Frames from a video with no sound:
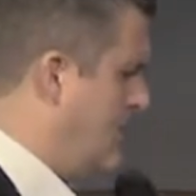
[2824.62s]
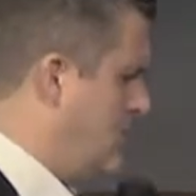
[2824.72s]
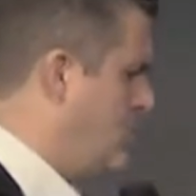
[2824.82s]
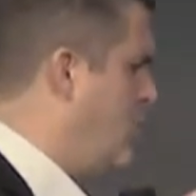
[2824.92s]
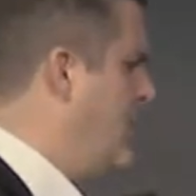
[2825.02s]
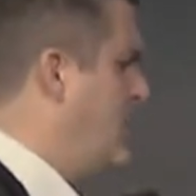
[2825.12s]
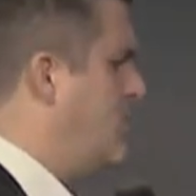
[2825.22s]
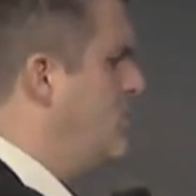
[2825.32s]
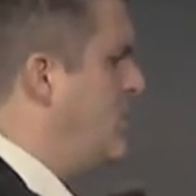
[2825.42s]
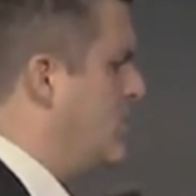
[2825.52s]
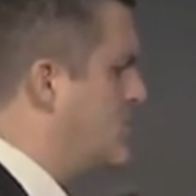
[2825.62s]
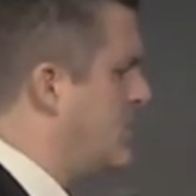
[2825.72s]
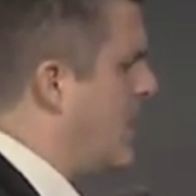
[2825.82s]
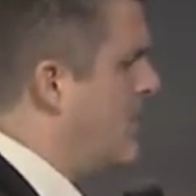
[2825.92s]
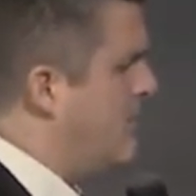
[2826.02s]
22 years
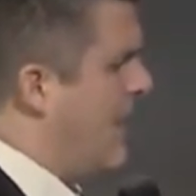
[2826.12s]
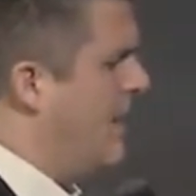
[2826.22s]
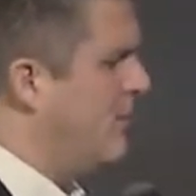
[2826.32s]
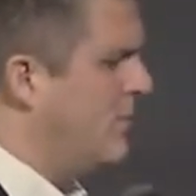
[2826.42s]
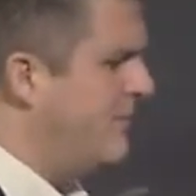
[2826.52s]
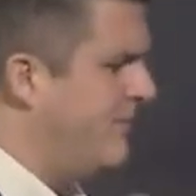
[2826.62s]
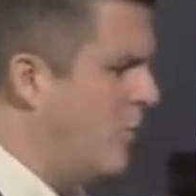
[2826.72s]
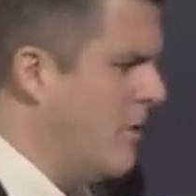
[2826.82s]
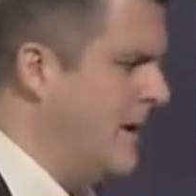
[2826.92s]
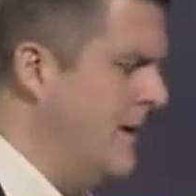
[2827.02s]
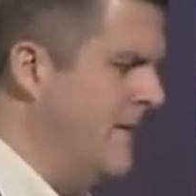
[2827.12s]
later, now that we're 40,